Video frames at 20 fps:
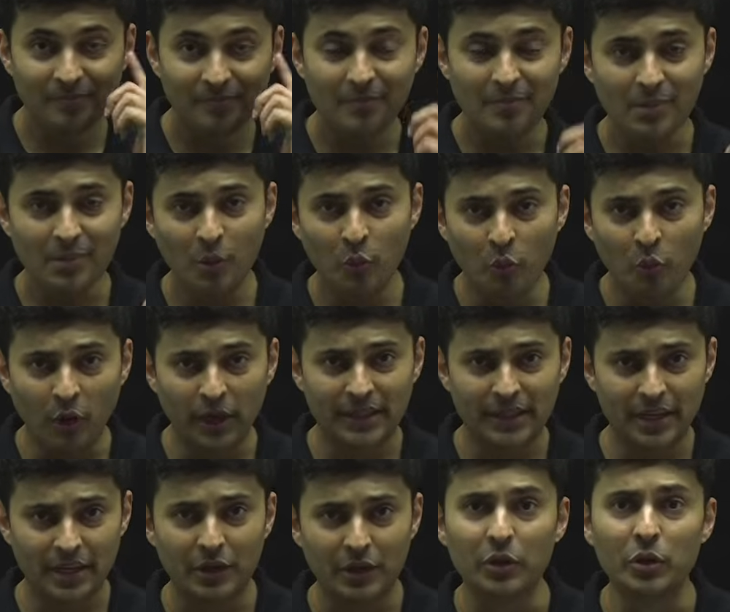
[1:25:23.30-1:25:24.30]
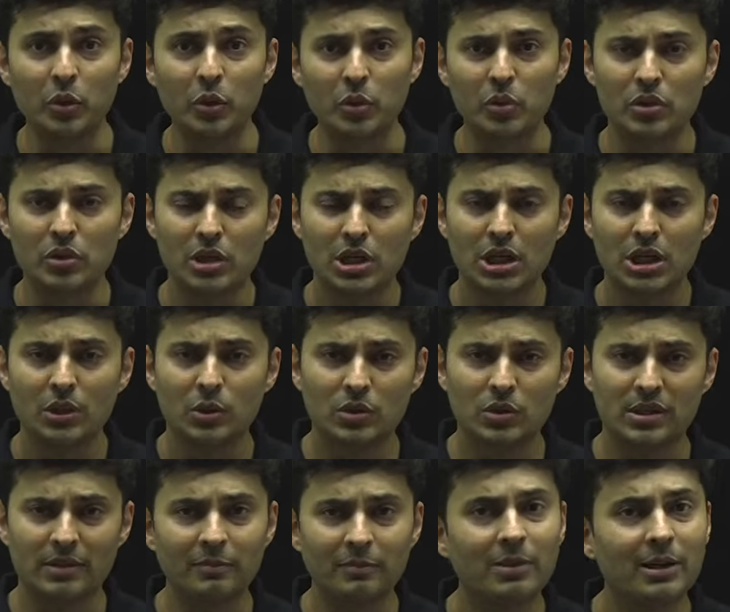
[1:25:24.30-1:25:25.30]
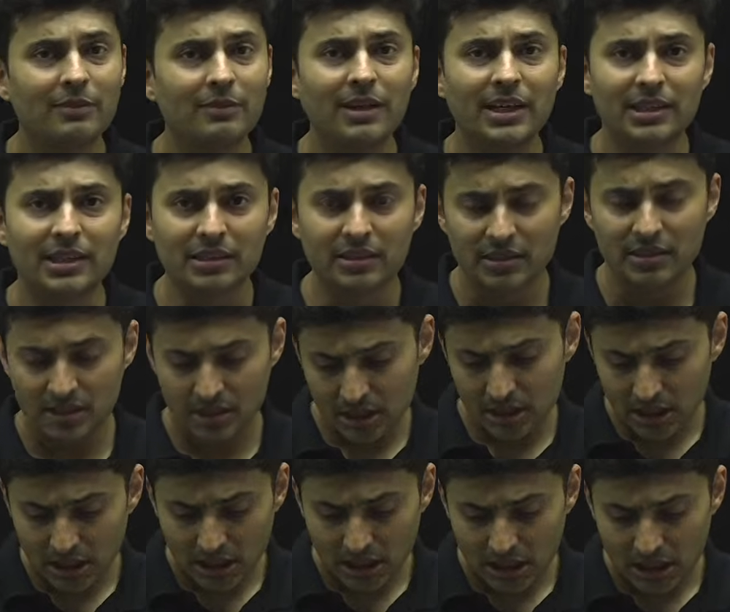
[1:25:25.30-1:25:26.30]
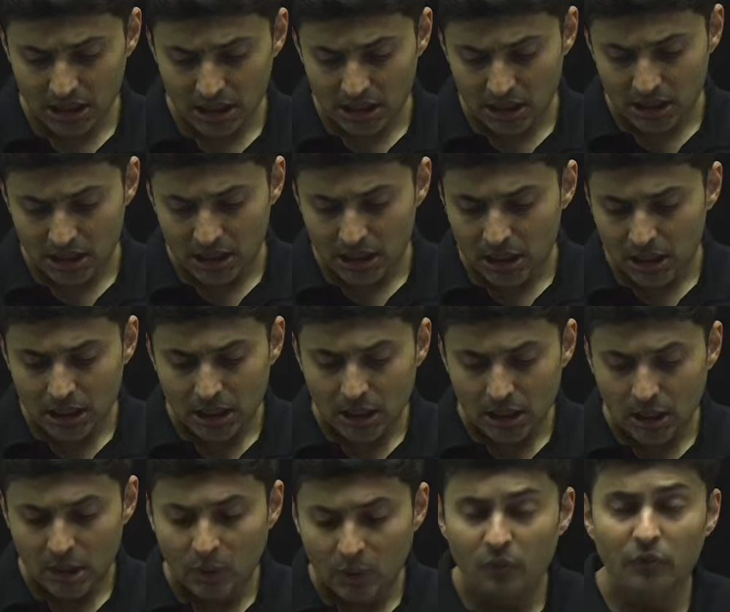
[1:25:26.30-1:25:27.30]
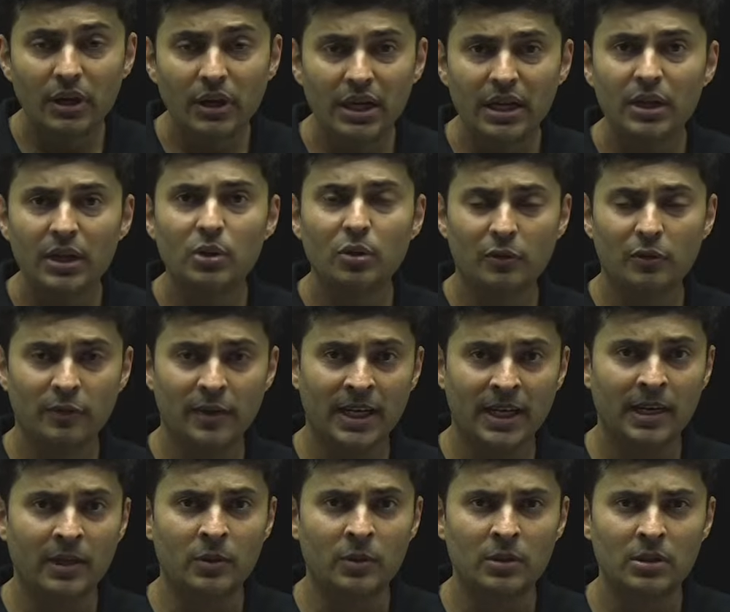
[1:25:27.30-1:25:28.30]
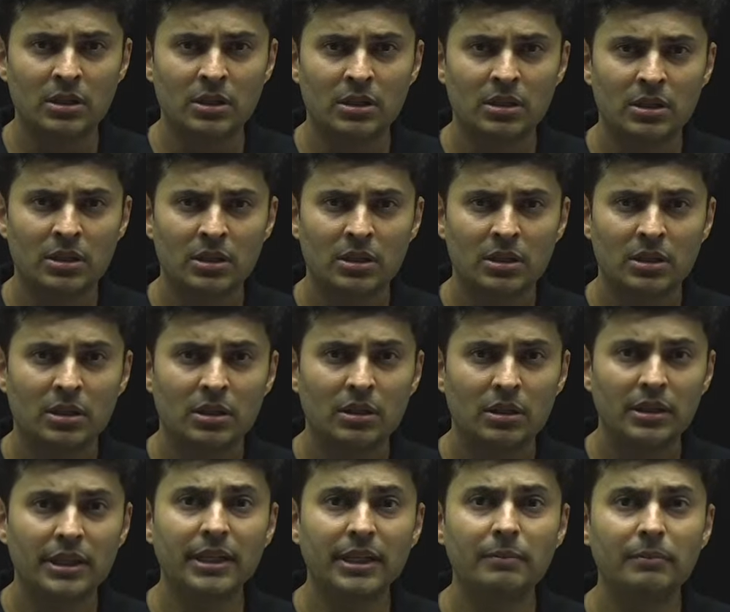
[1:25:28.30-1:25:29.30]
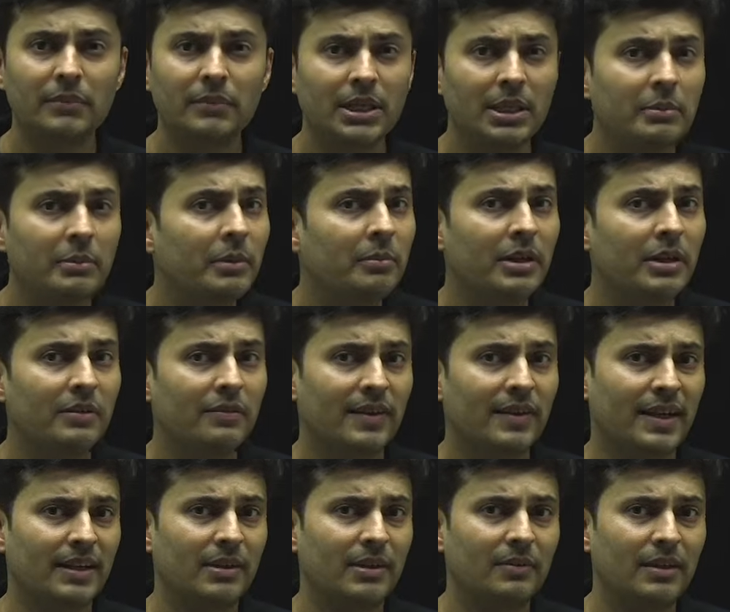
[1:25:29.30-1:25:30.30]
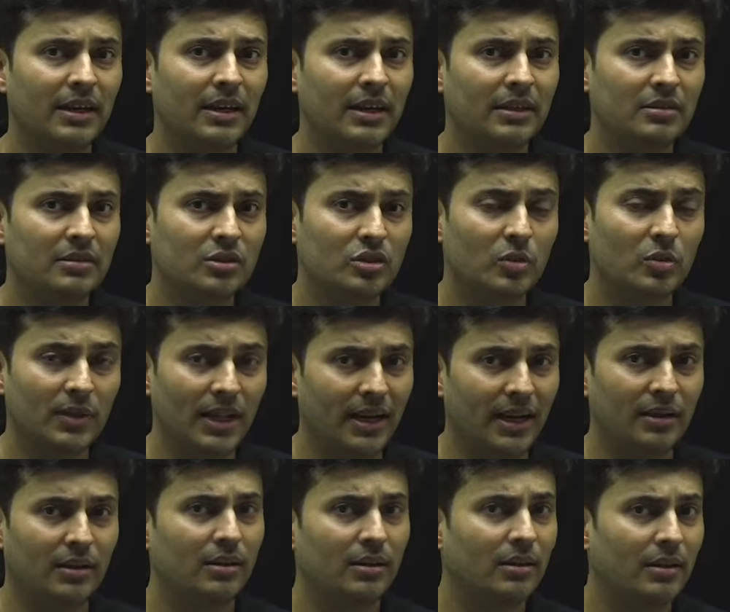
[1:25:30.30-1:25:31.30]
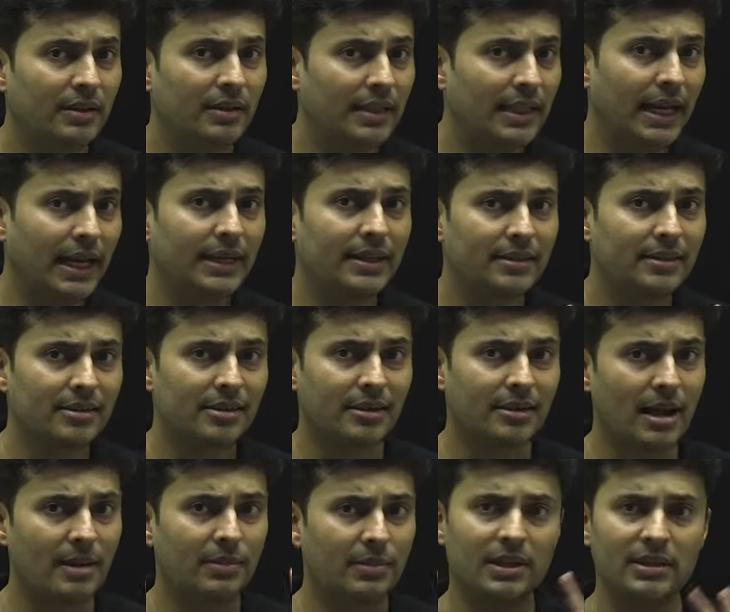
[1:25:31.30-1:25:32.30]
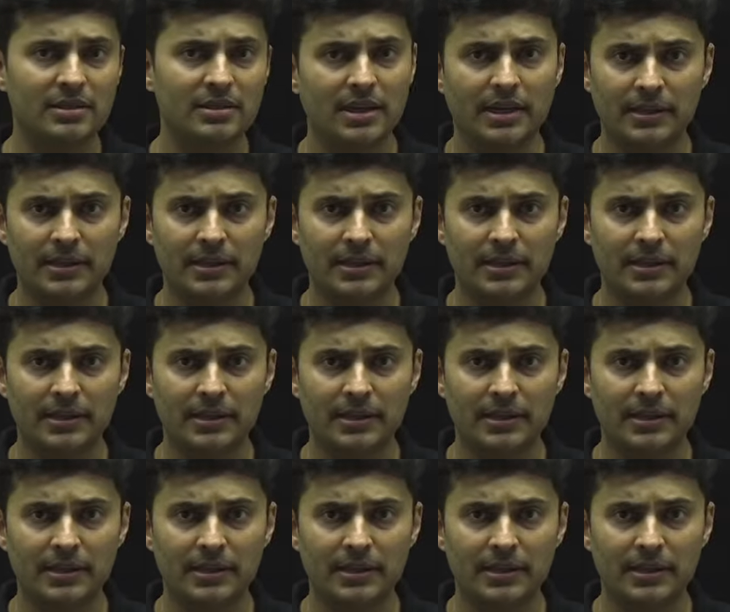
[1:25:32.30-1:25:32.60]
What can you do to simplify this? We need to figure out the minimum refractive index so that light is trapped inside.